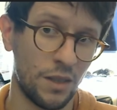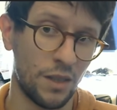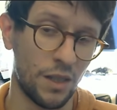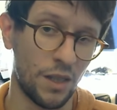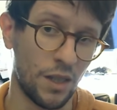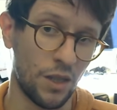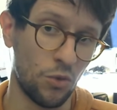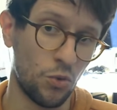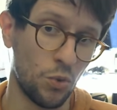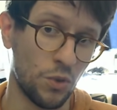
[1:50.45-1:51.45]

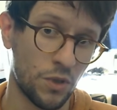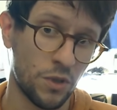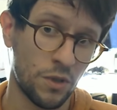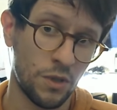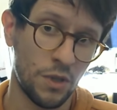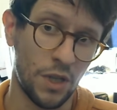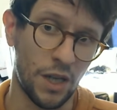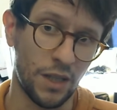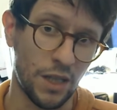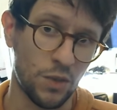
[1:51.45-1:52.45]
runes.
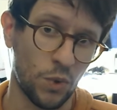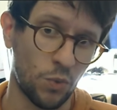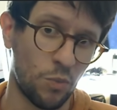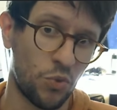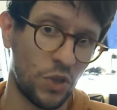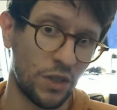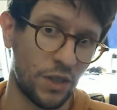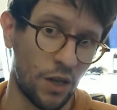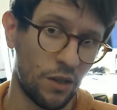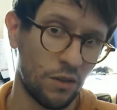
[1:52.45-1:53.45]
And that's what we print
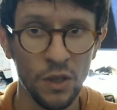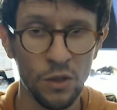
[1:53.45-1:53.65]
here.